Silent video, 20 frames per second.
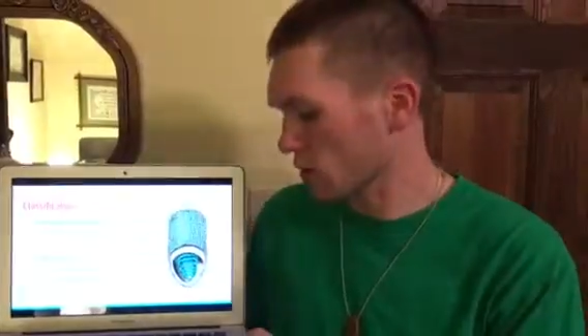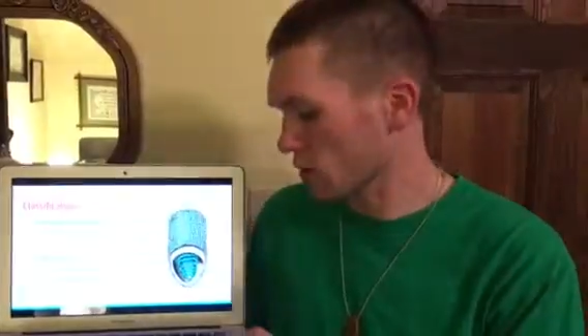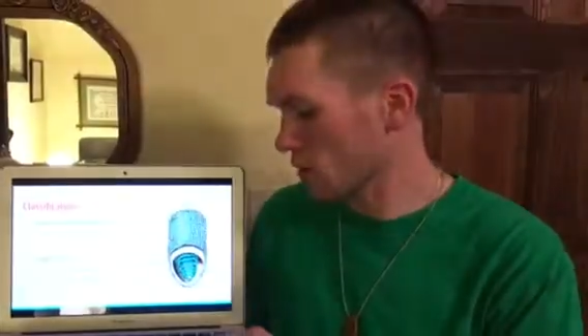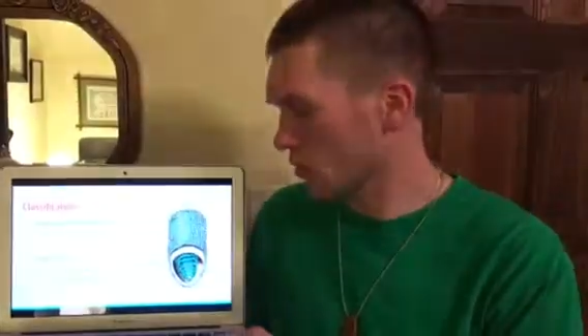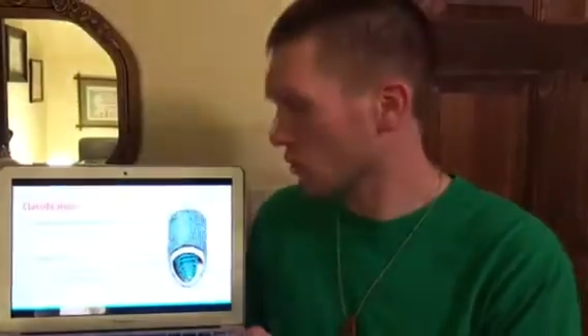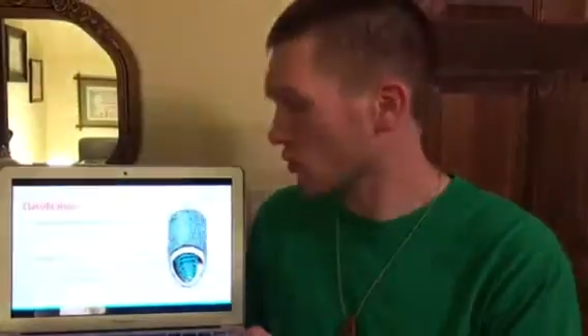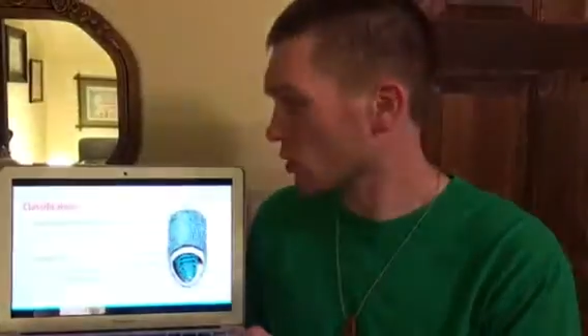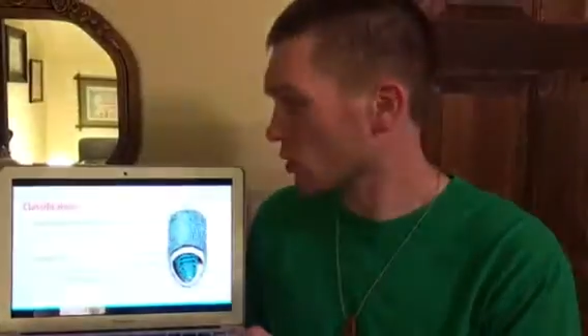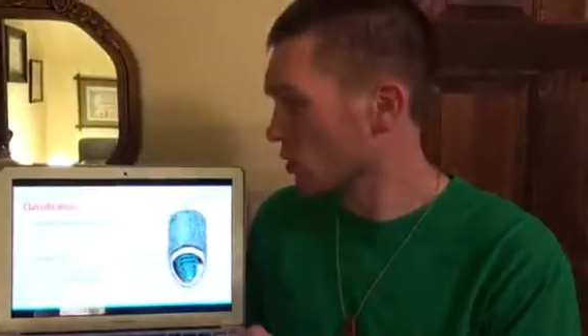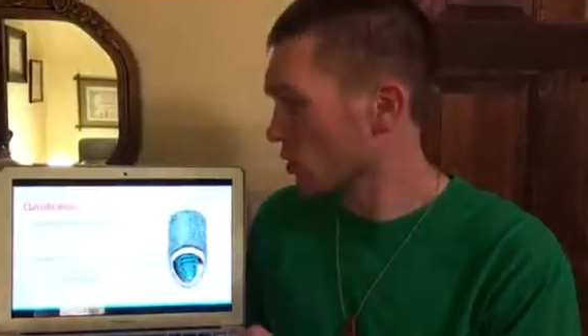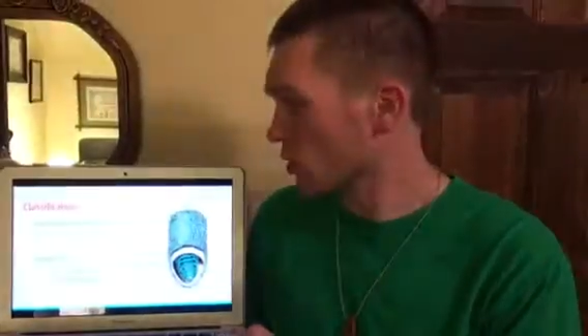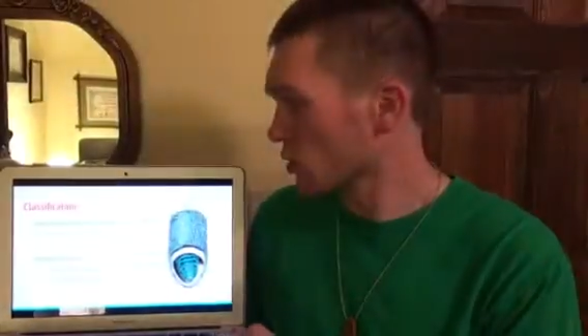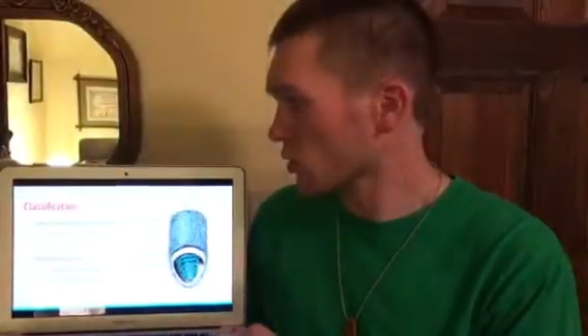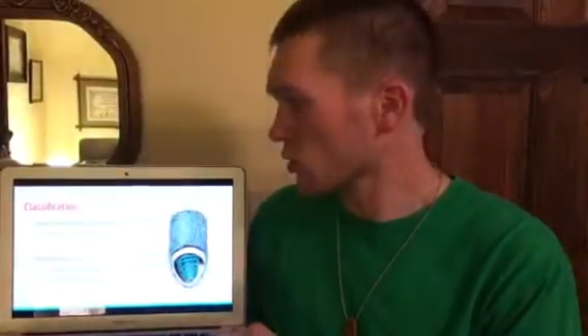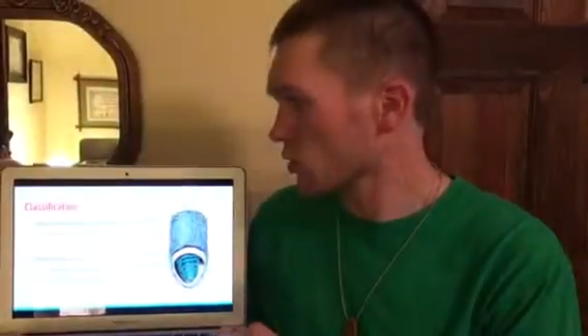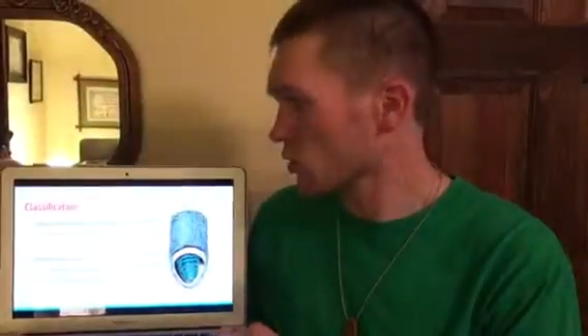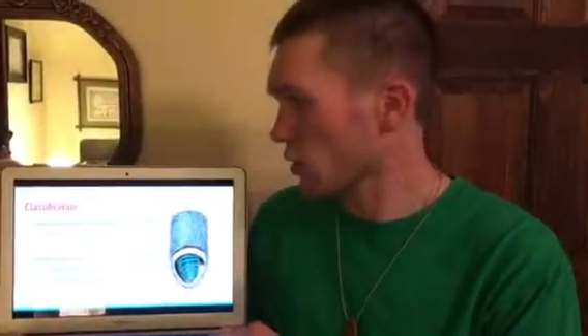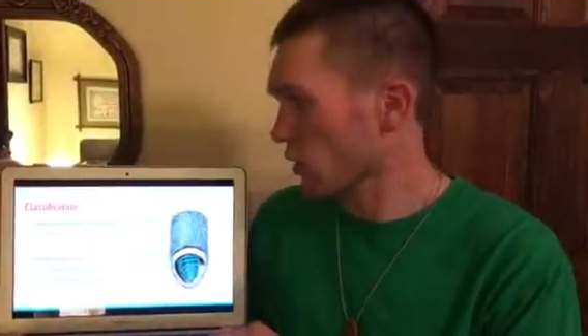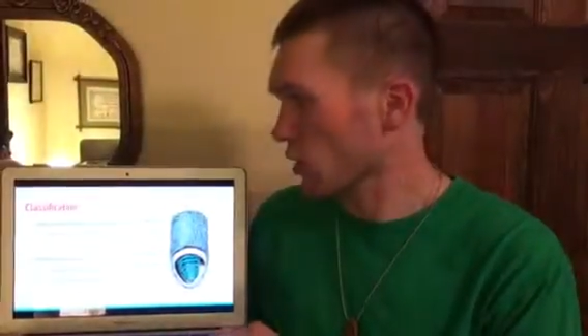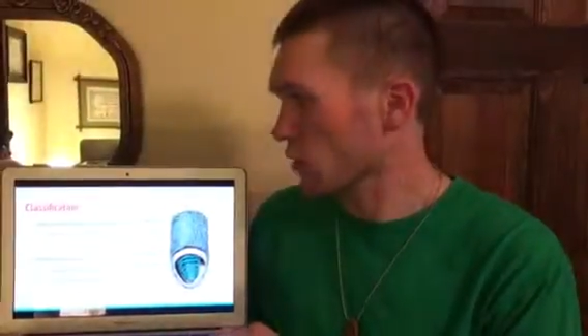to
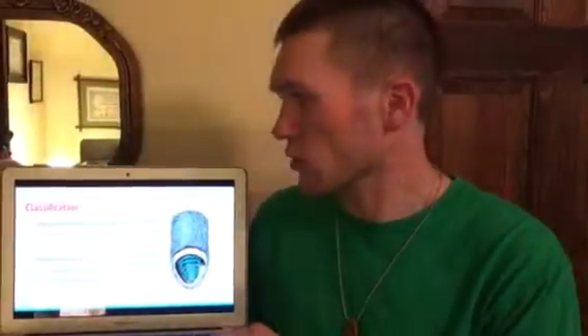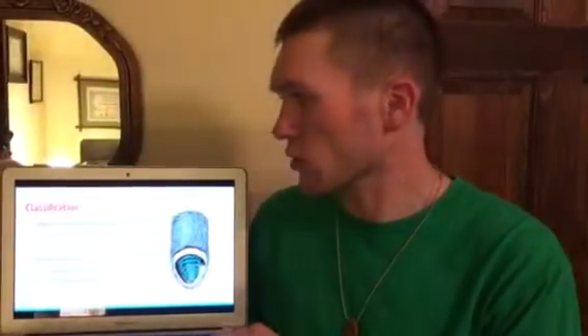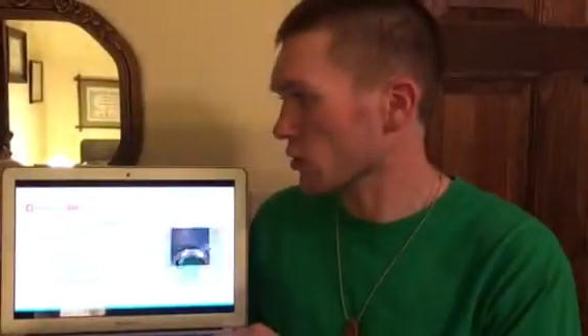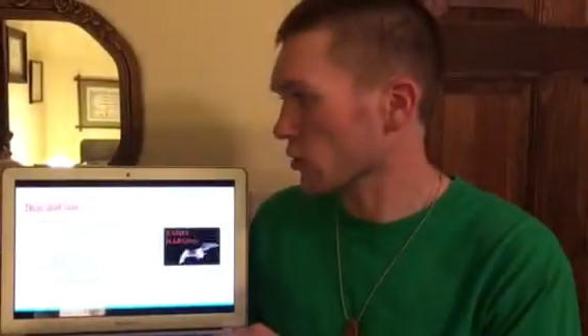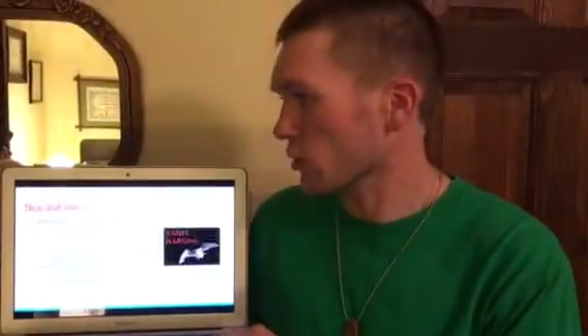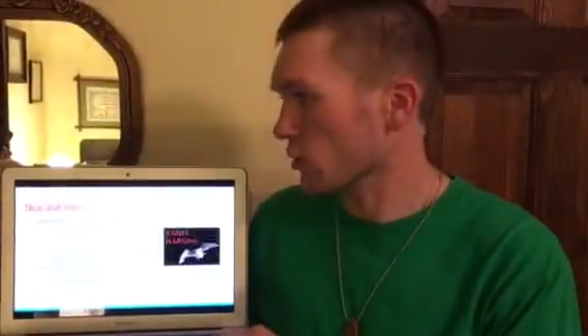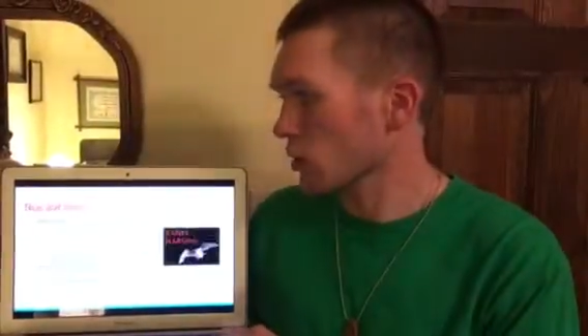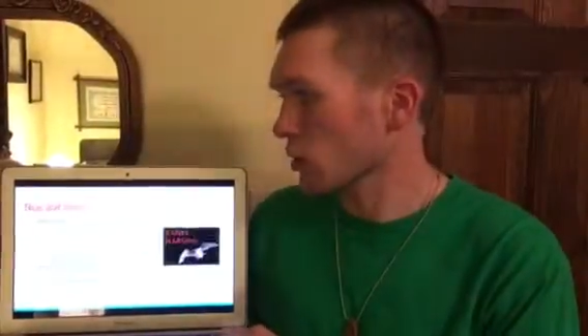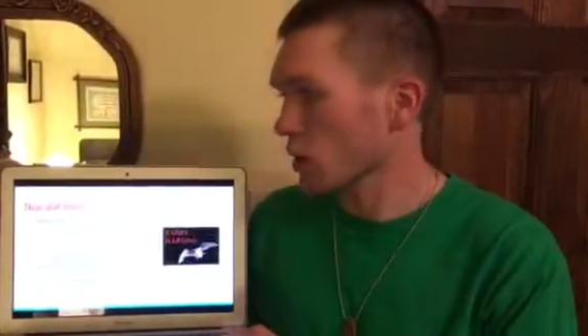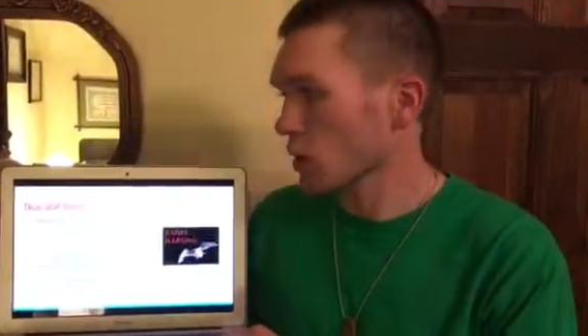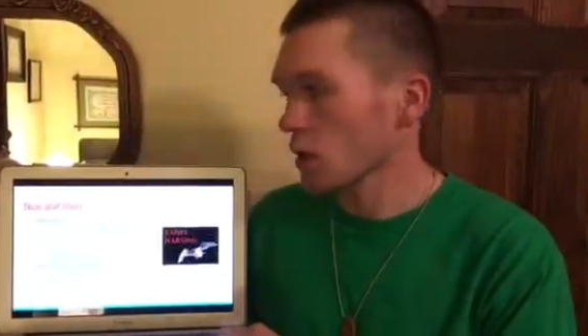structure.